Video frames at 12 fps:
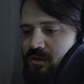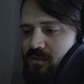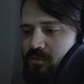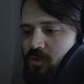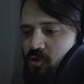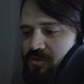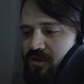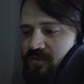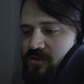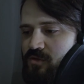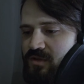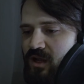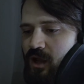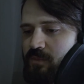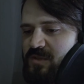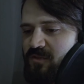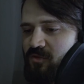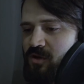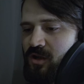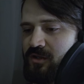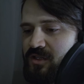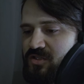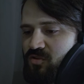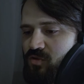More than a few times, Ferran
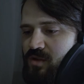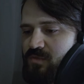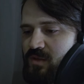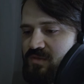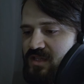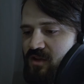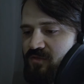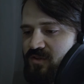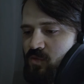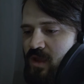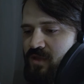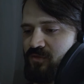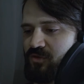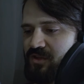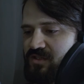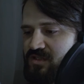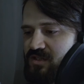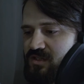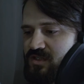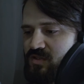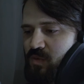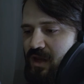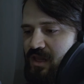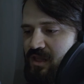had screamed himself to wakefulness,
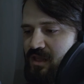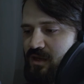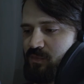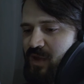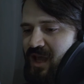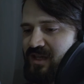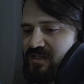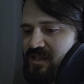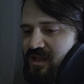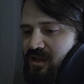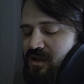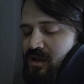sweating and panting,